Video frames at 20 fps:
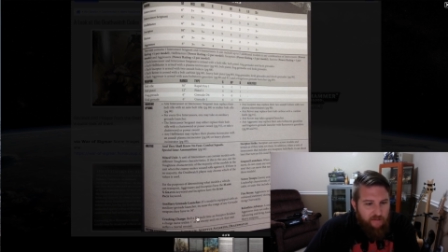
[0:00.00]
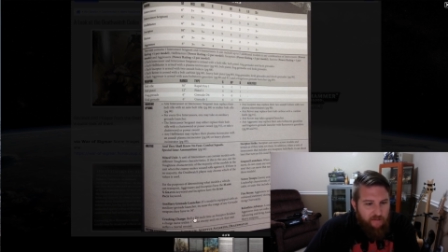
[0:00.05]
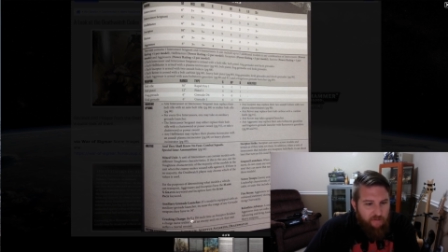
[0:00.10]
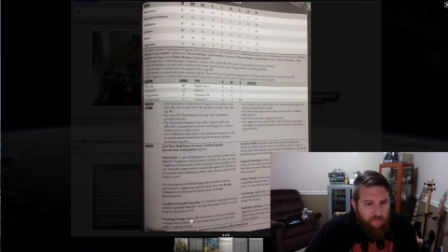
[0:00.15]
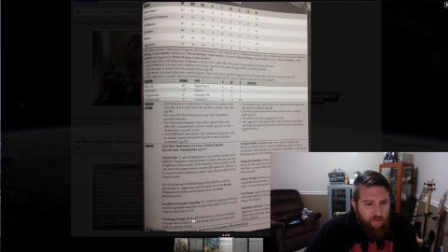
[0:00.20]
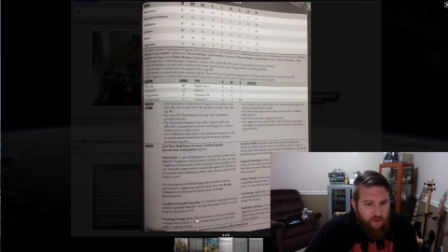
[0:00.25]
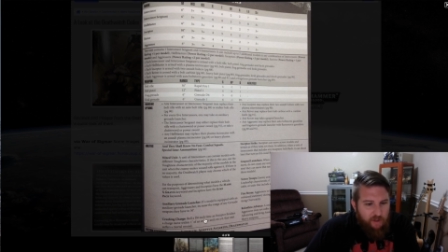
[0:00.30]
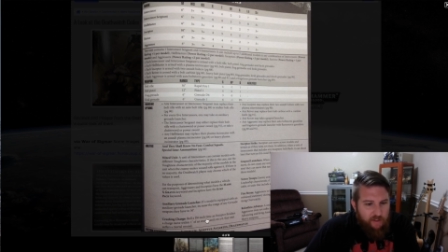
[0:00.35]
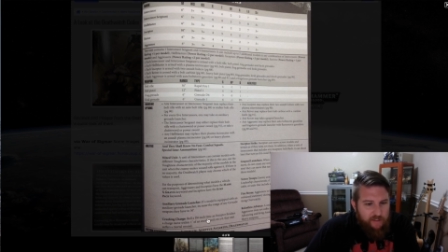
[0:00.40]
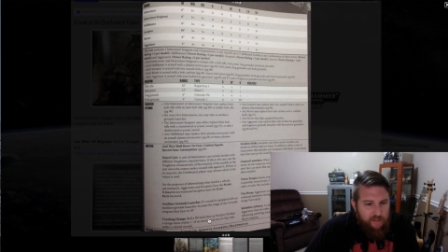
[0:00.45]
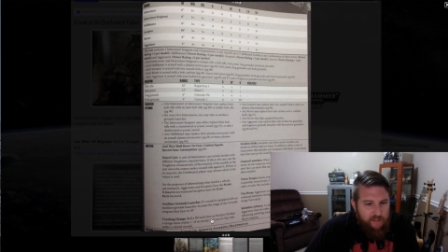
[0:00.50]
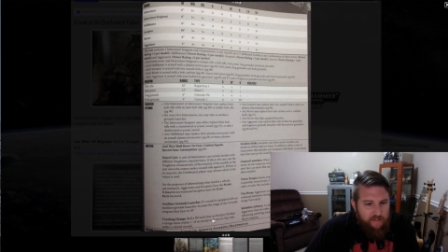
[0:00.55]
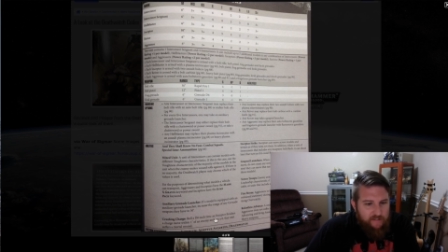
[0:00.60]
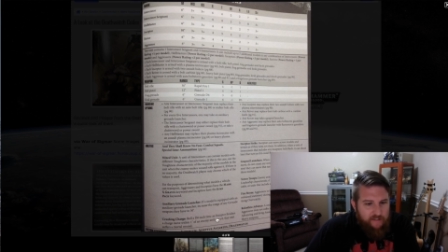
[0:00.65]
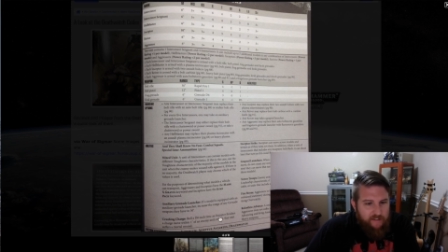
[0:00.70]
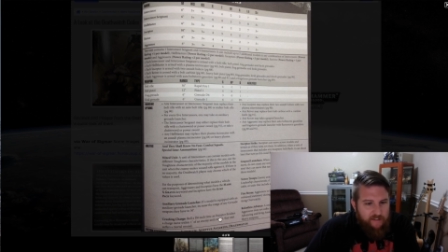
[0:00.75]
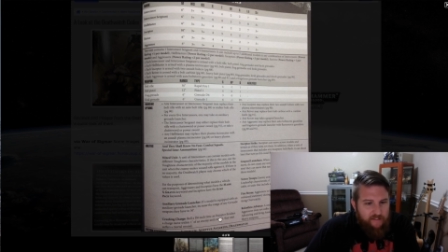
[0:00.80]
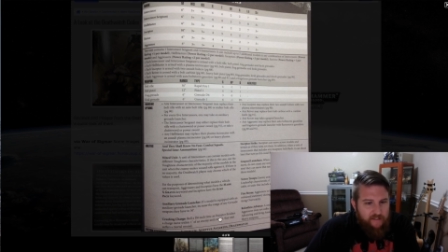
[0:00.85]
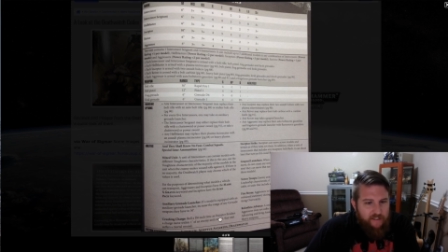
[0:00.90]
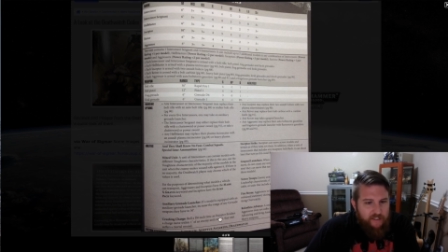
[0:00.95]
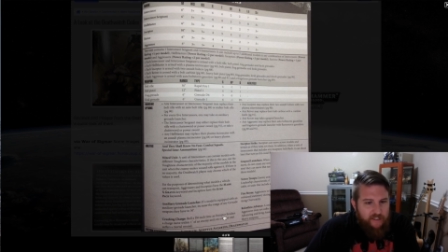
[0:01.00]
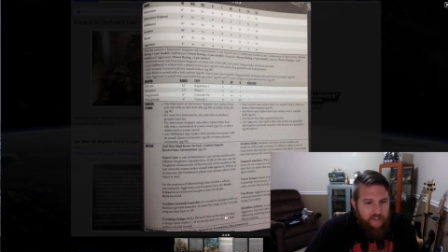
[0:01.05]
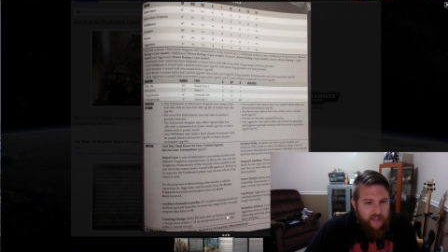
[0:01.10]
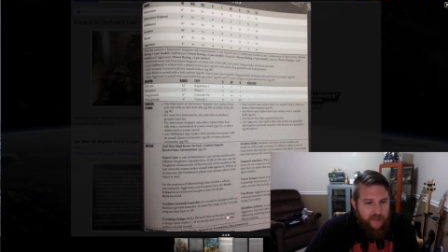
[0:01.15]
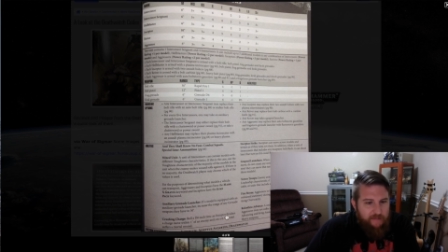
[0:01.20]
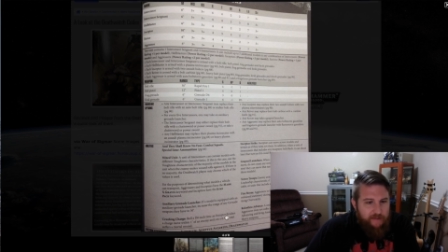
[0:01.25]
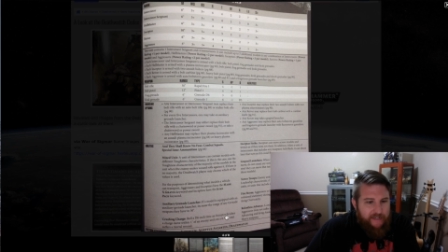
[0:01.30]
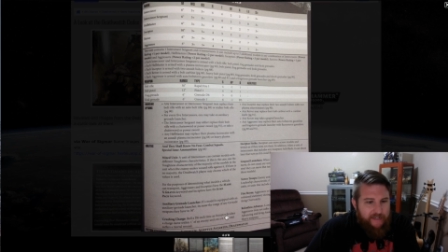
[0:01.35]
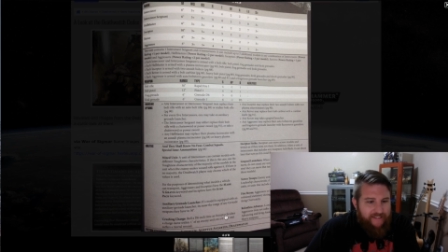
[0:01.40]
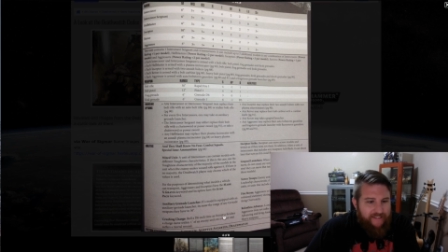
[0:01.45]
roll a d six each
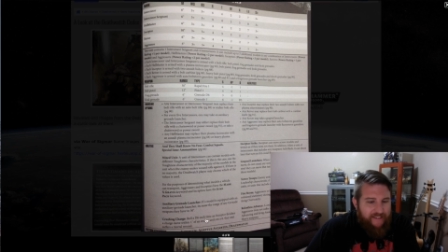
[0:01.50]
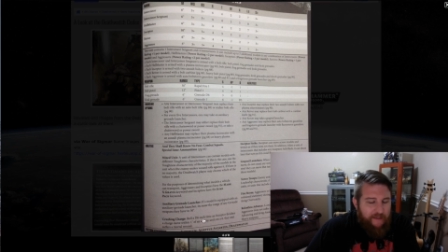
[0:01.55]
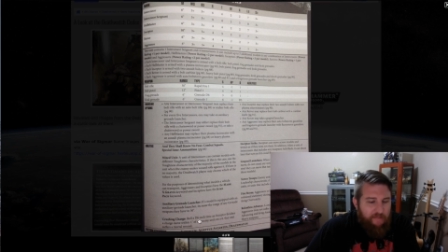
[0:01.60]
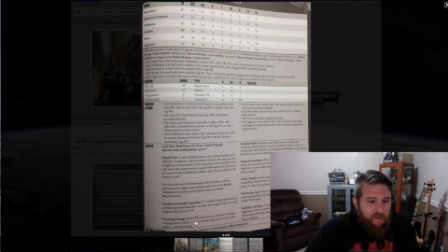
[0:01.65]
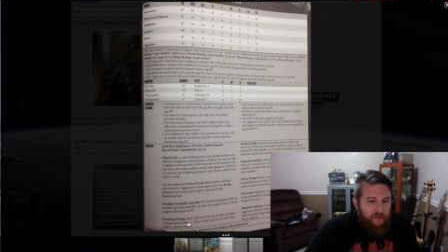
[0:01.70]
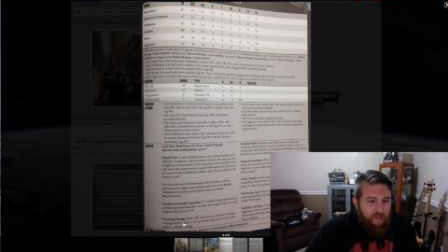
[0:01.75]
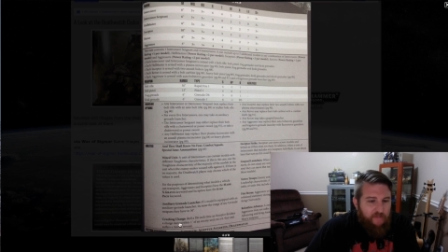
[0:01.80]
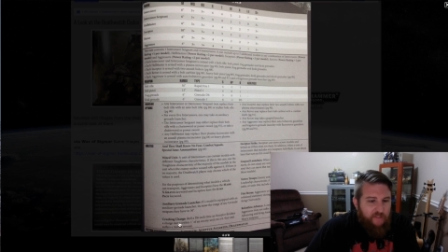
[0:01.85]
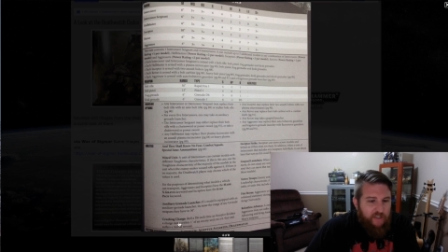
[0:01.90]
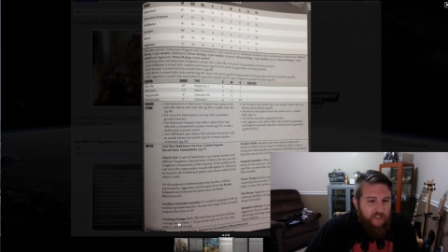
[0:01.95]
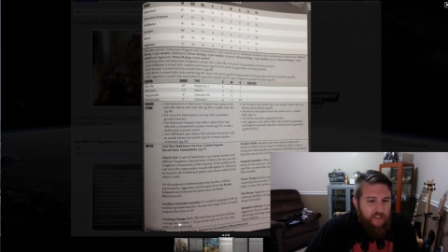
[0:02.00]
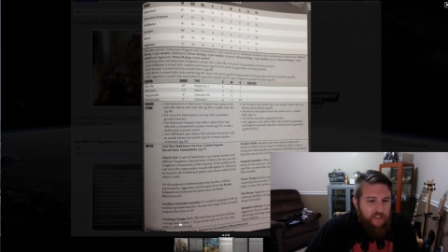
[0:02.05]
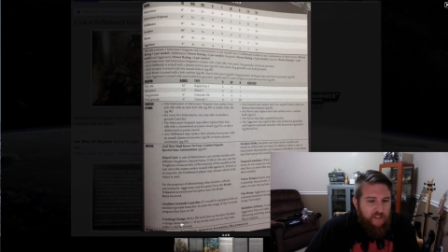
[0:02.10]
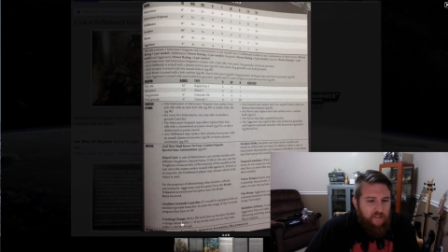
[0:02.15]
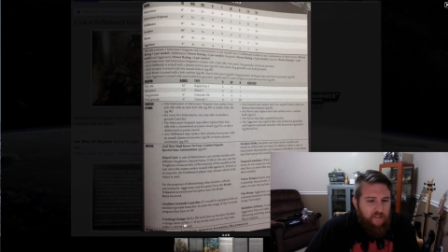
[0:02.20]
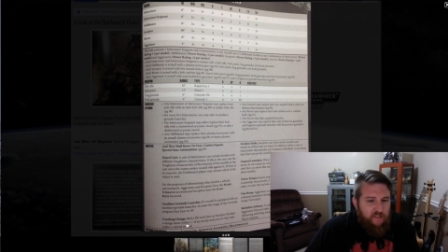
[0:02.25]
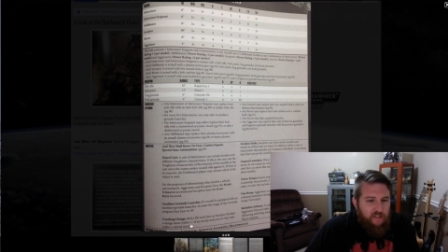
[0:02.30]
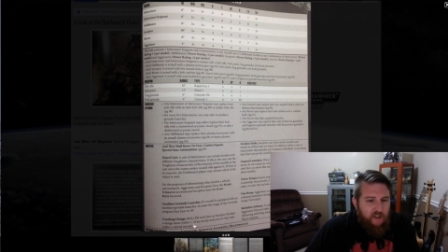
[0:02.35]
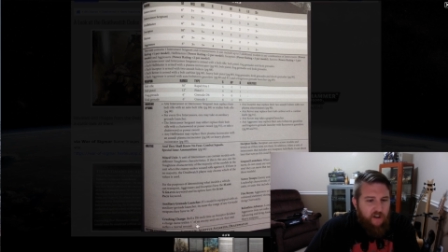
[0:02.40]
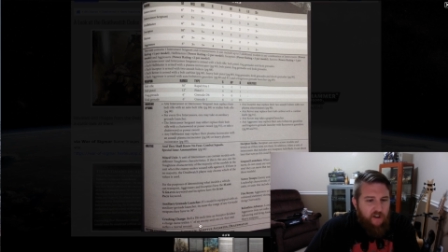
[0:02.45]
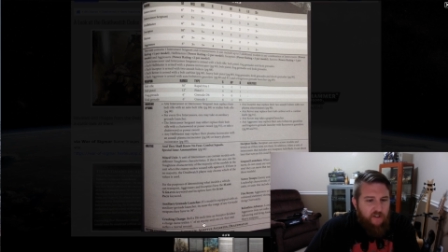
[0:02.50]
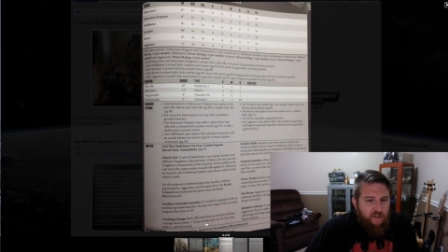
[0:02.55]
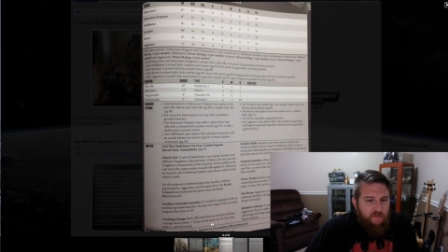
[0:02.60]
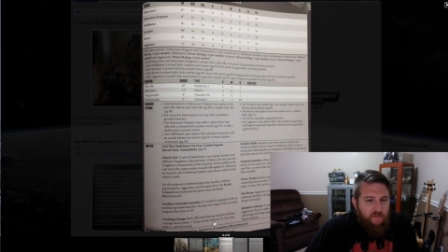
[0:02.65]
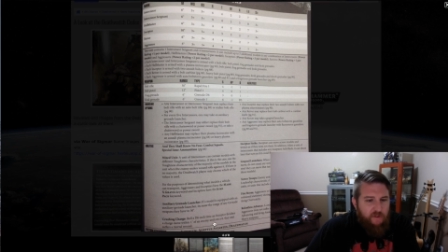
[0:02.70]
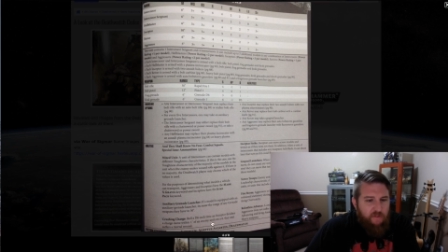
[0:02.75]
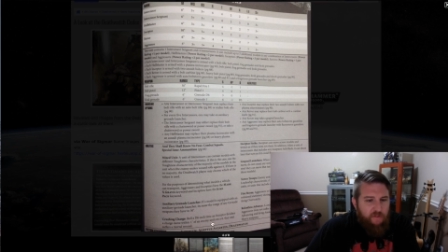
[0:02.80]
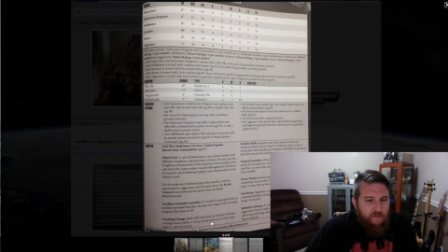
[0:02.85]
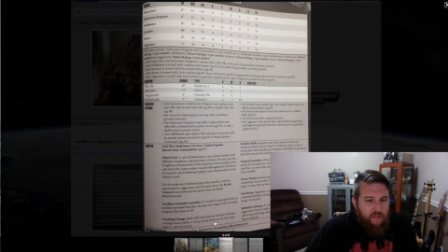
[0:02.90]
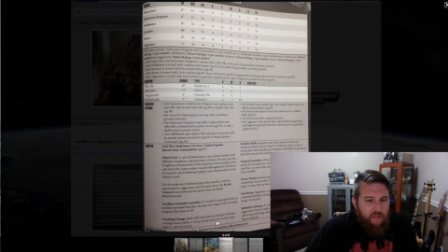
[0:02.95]
time an Inceptor finishes a charge
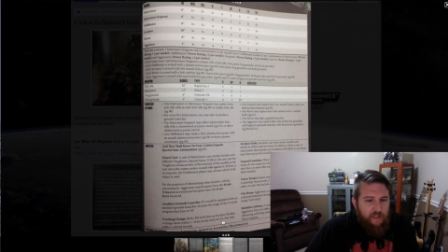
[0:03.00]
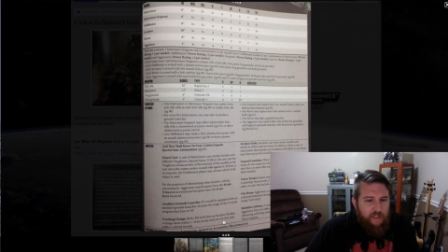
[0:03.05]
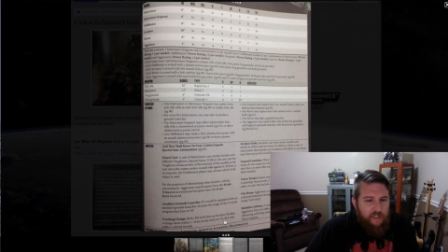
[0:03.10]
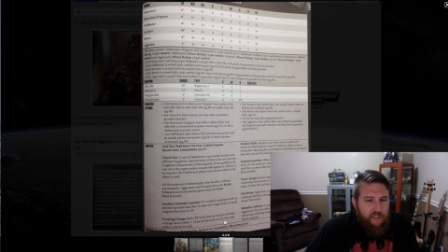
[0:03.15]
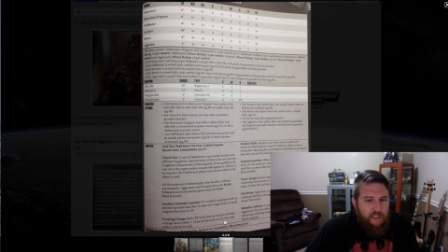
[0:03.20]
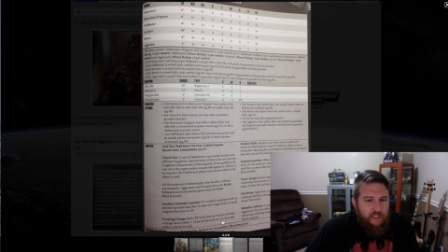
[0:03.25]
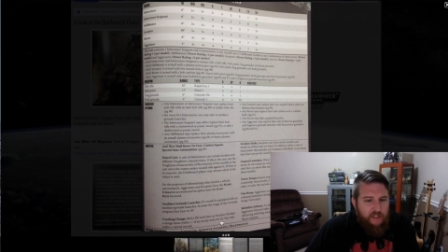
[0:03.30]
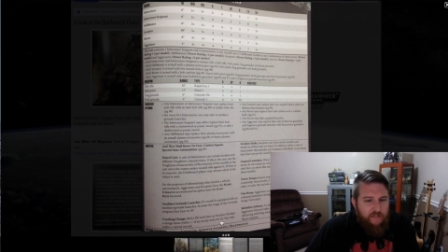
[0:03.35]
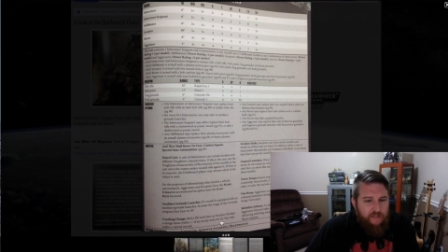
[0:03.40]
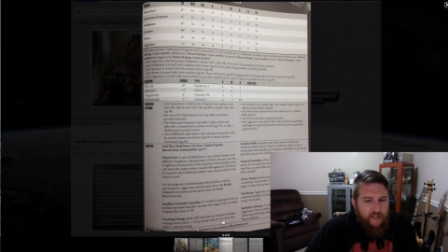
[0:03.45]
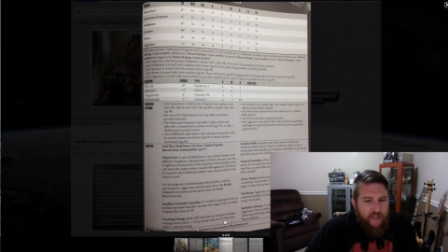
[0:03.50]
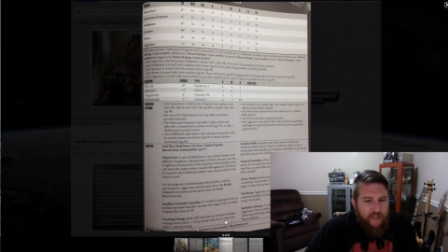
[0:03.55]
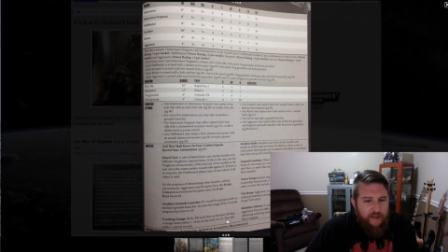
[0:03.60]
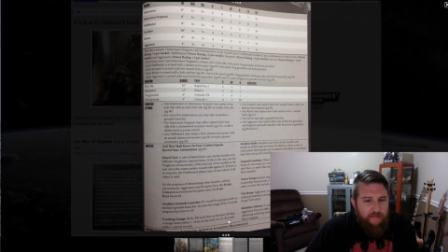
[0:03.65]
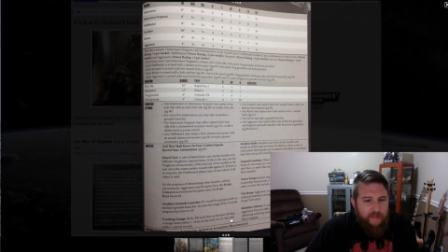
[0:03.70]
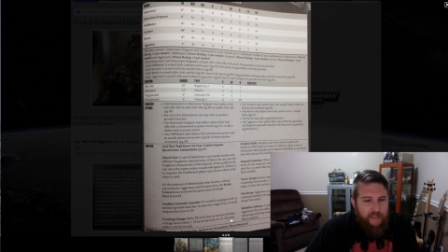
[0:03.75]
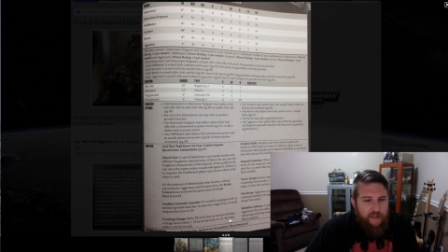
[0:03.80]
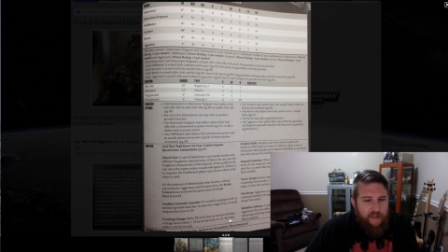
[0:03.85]
move within an inch of an enemy,